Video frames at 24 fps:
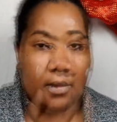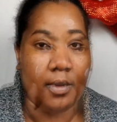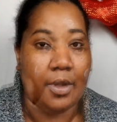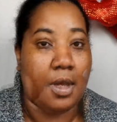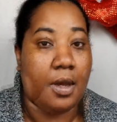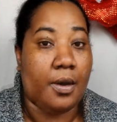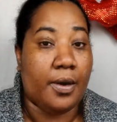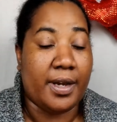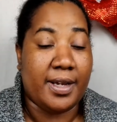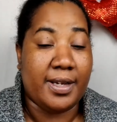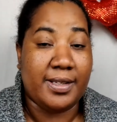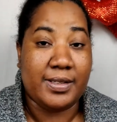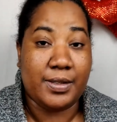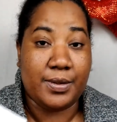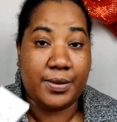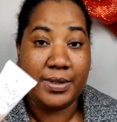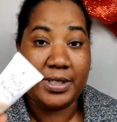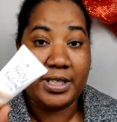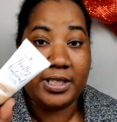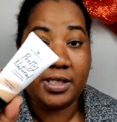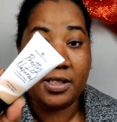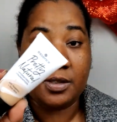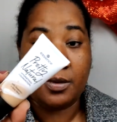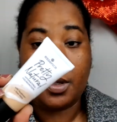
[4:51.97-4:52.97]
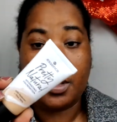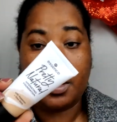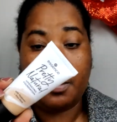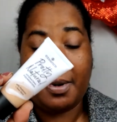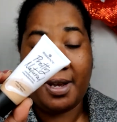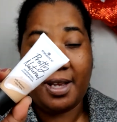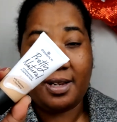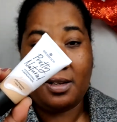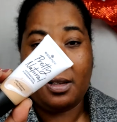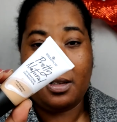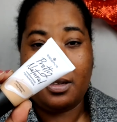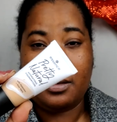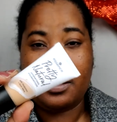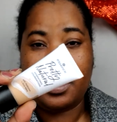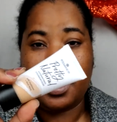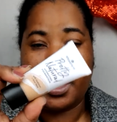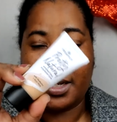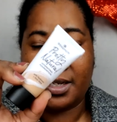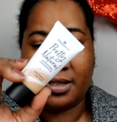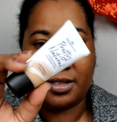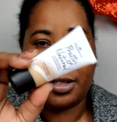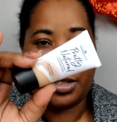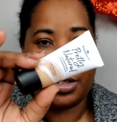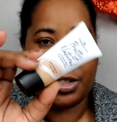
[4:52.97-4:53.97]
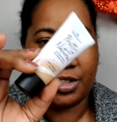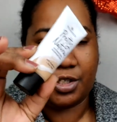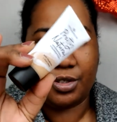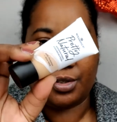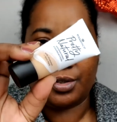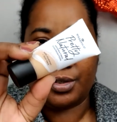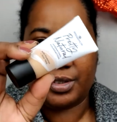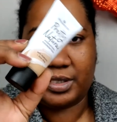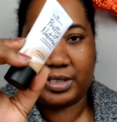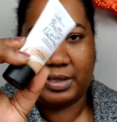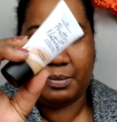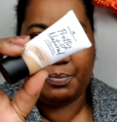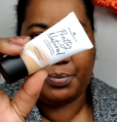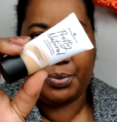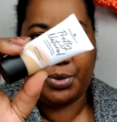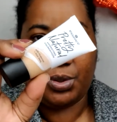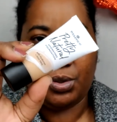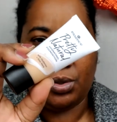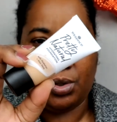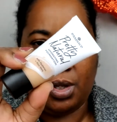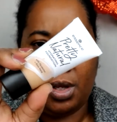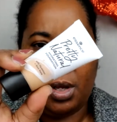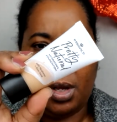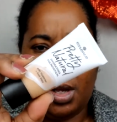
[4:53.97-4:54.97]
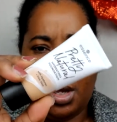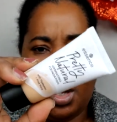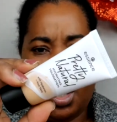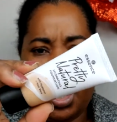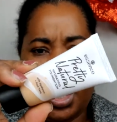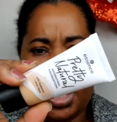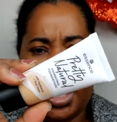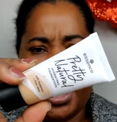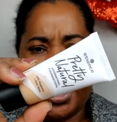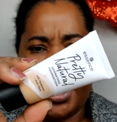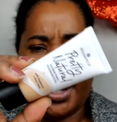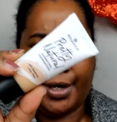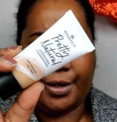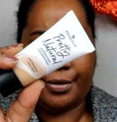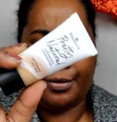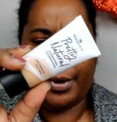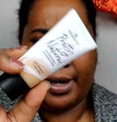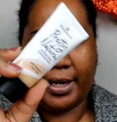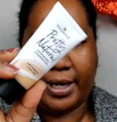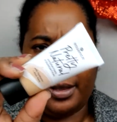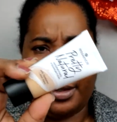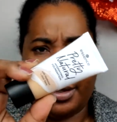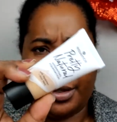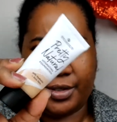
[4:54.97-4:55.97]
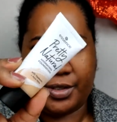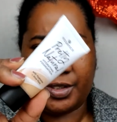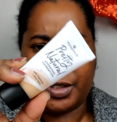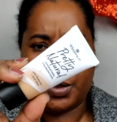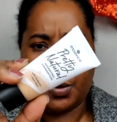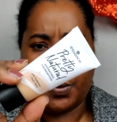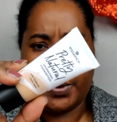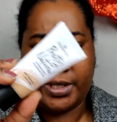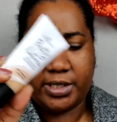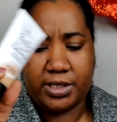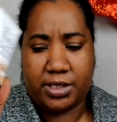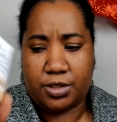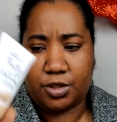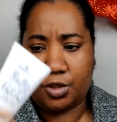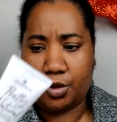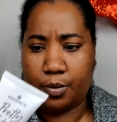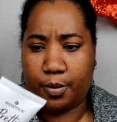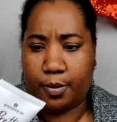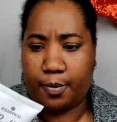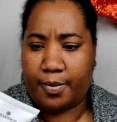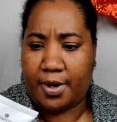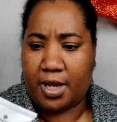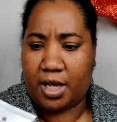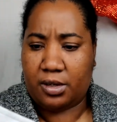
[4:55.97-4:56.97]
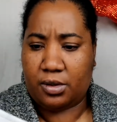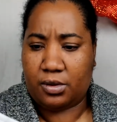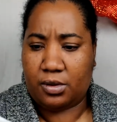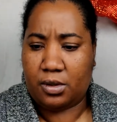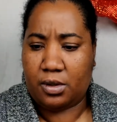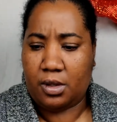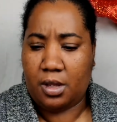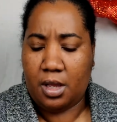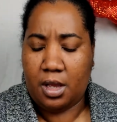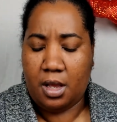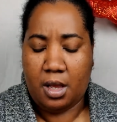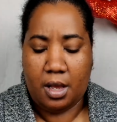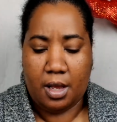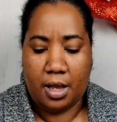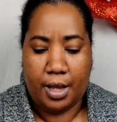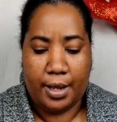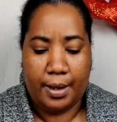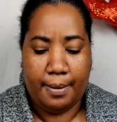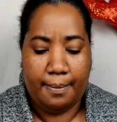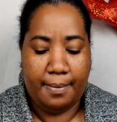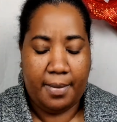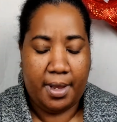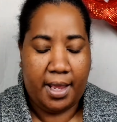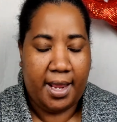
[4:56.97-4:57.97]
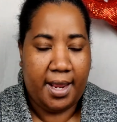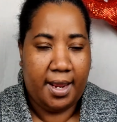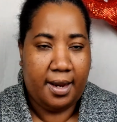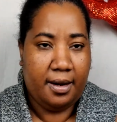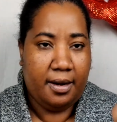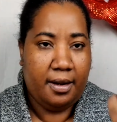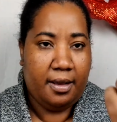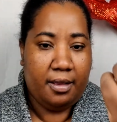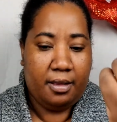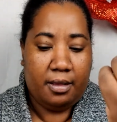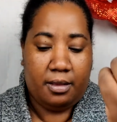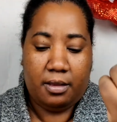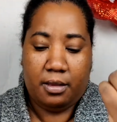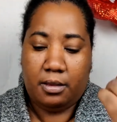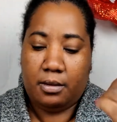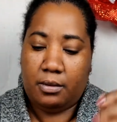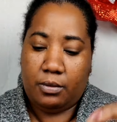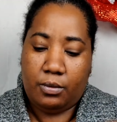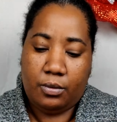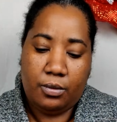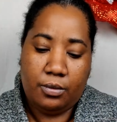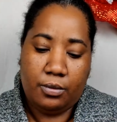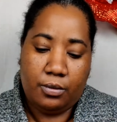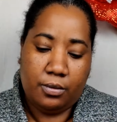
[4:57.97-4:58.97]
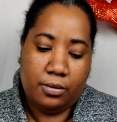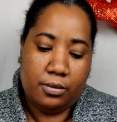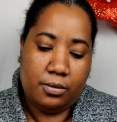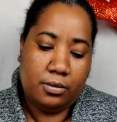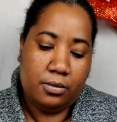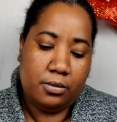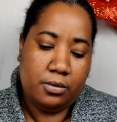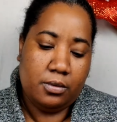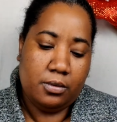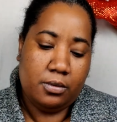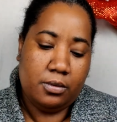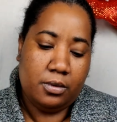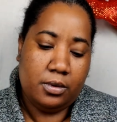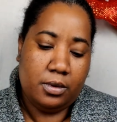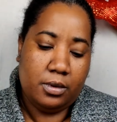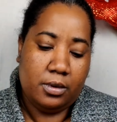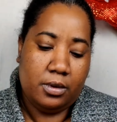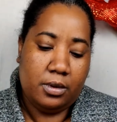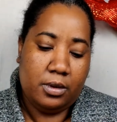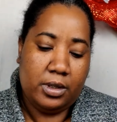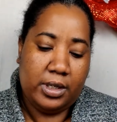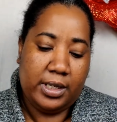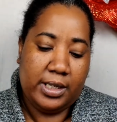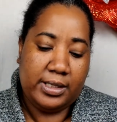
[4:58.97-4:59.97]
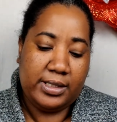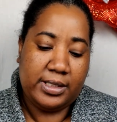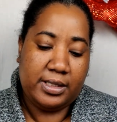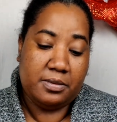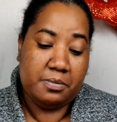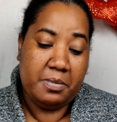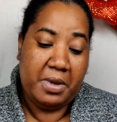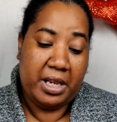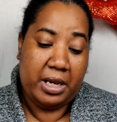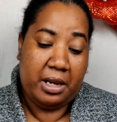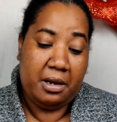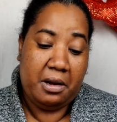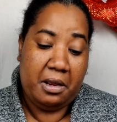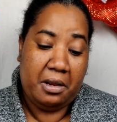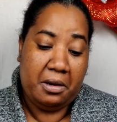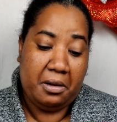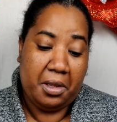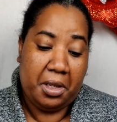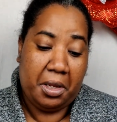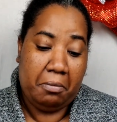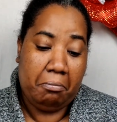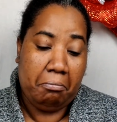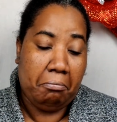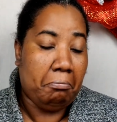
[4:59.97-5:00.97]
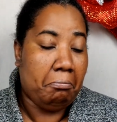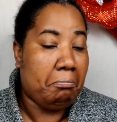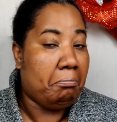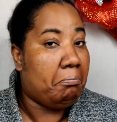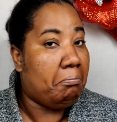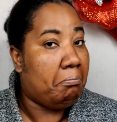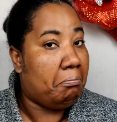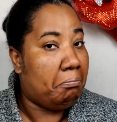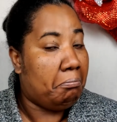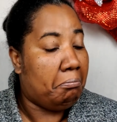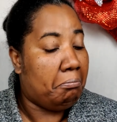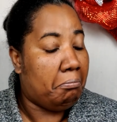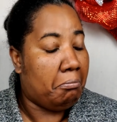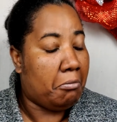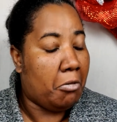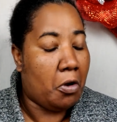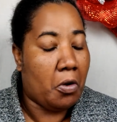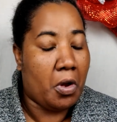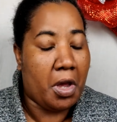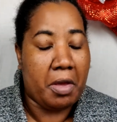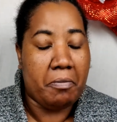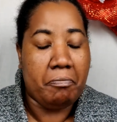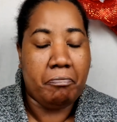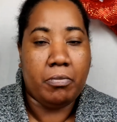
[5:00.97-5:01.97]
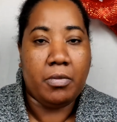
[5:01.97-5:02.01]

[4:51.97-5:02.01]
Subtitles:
Okay, so this is what the bottle looks like. It's just your simple regular squeeze tube bottle. And ooh, it says made in Italy. Okay.